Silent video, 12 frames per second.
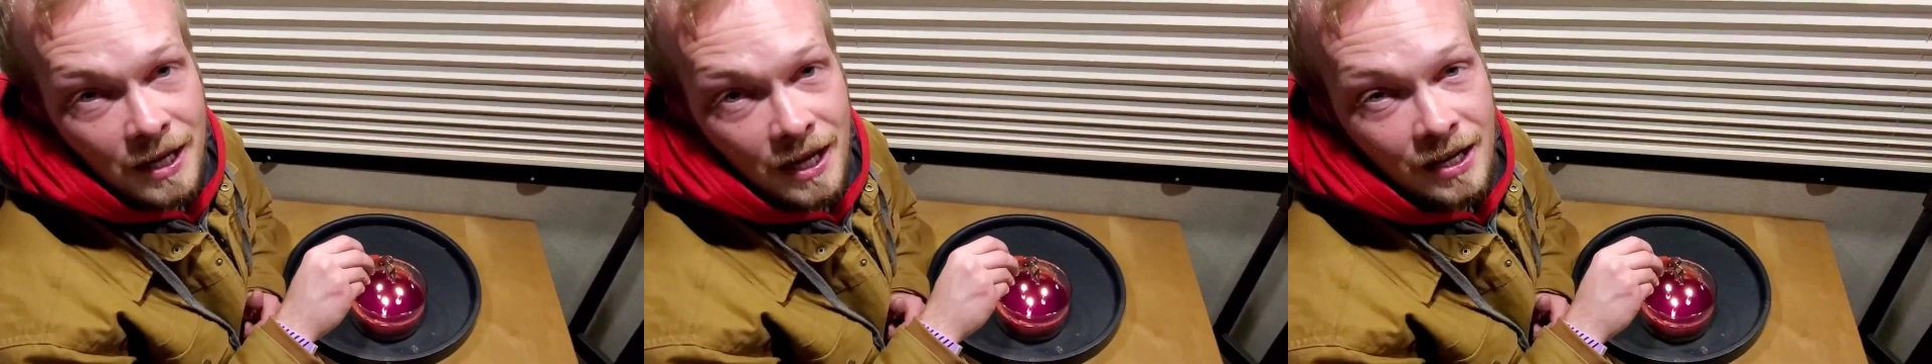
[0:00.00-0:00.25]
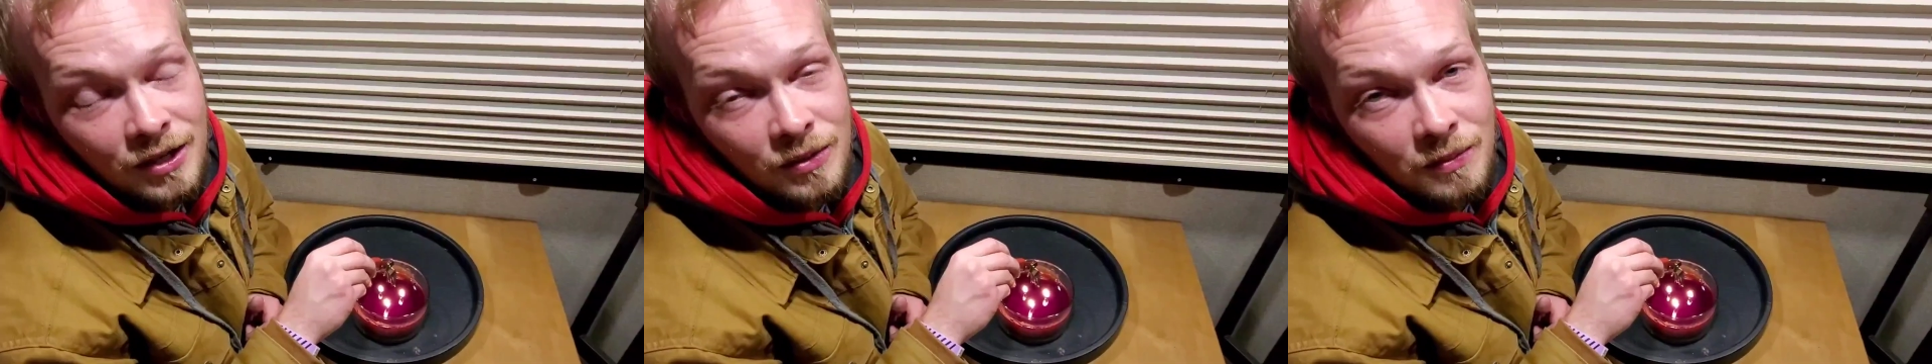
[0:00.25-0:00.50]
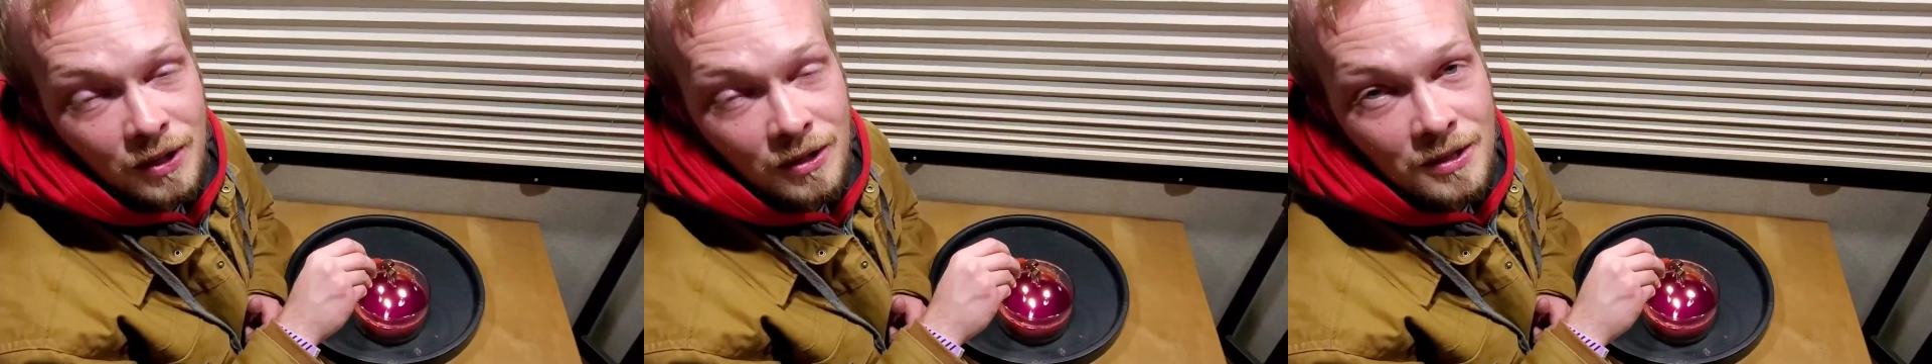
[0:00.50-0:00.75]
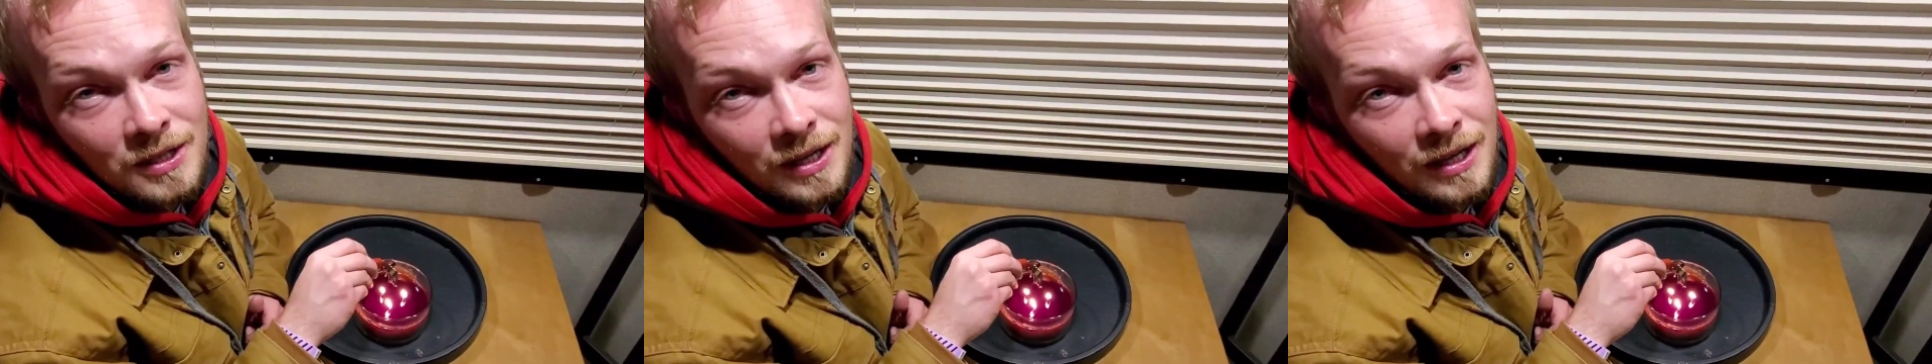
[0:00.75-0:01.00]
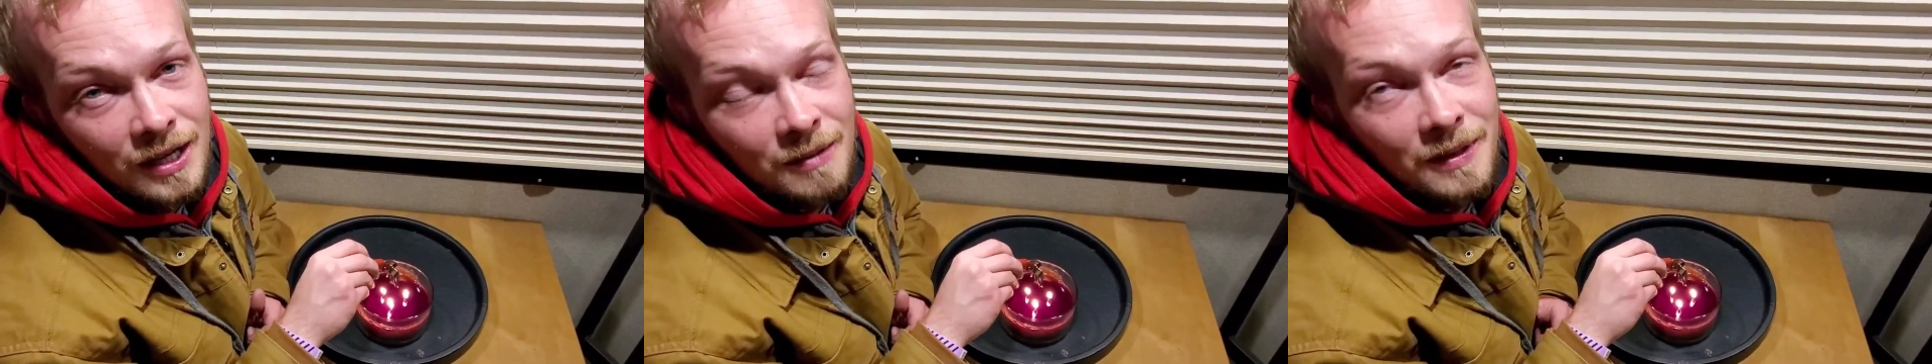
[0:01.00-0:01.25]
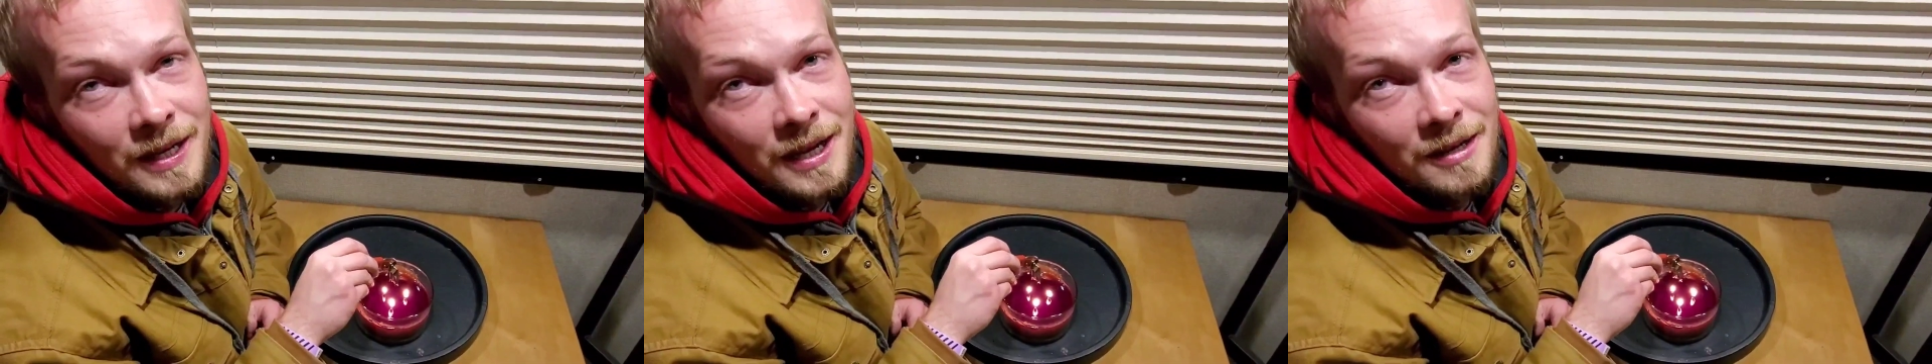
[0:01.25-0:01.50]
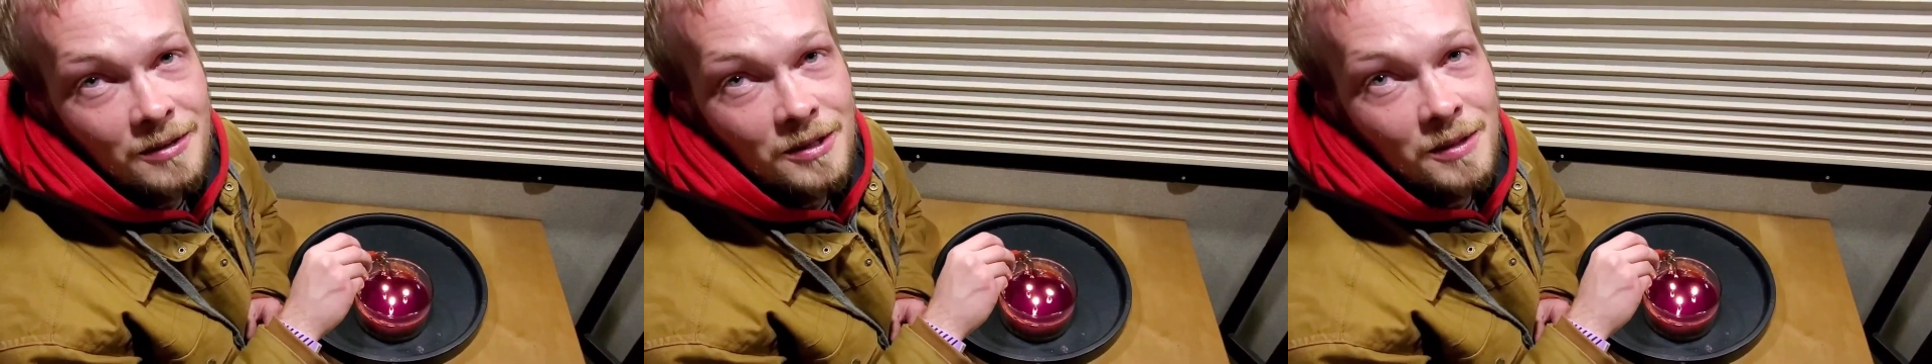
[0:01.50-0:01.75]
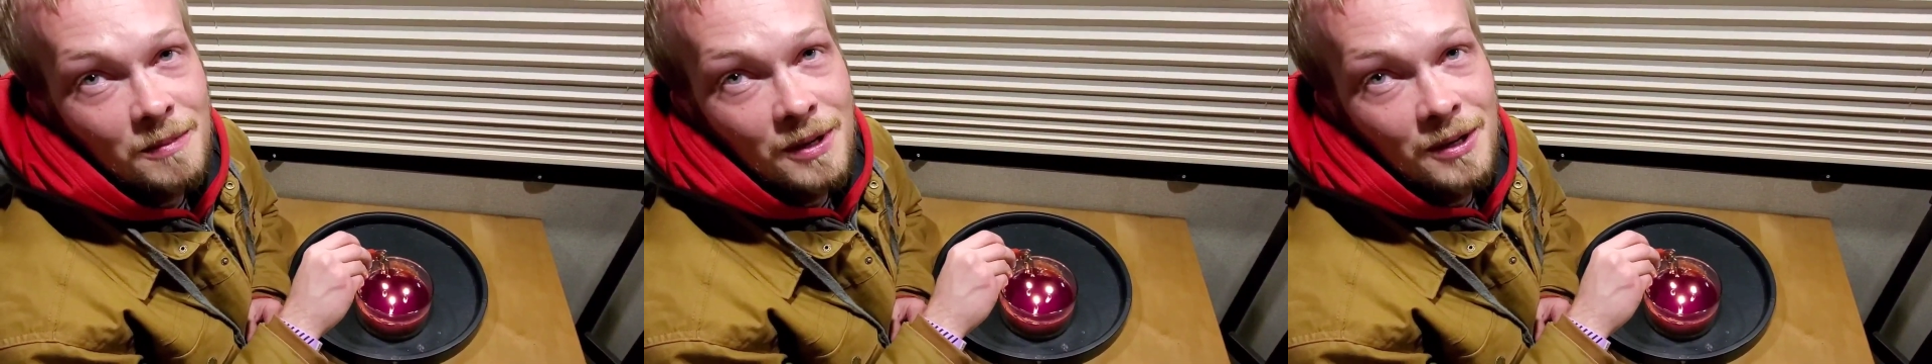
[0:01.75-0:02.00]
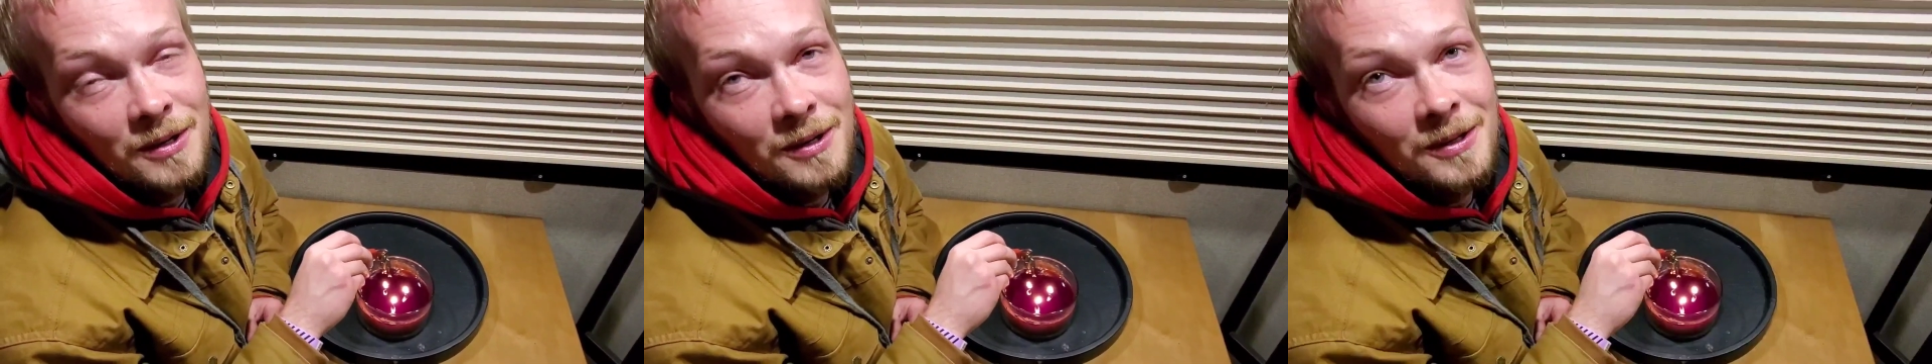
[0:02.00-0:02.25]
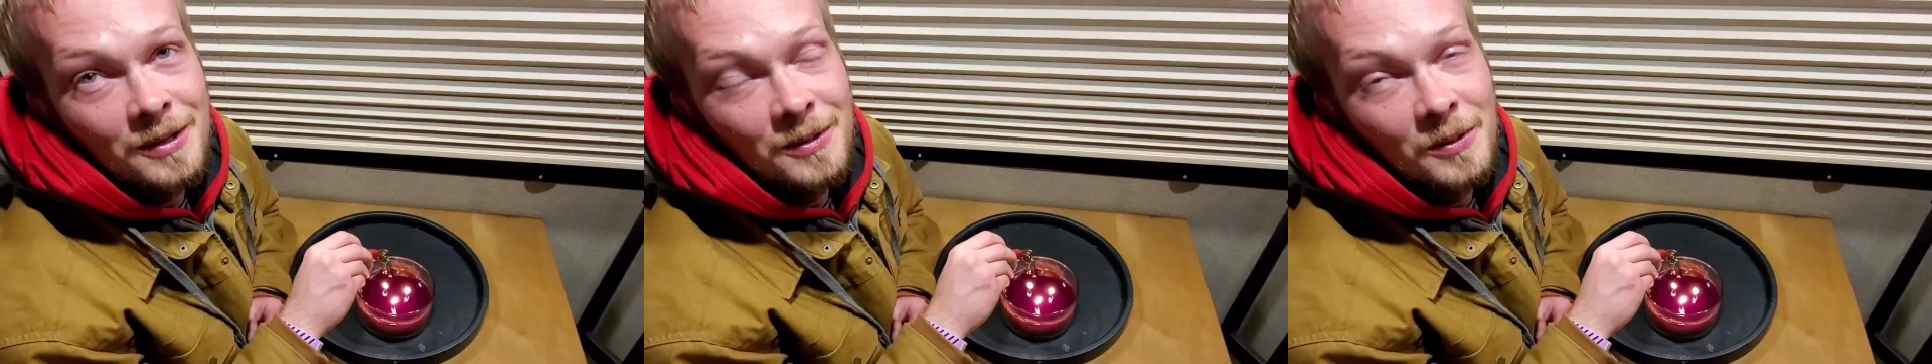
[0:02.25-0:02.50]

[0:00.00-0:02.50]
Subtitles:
a candle person. I like my candles to burn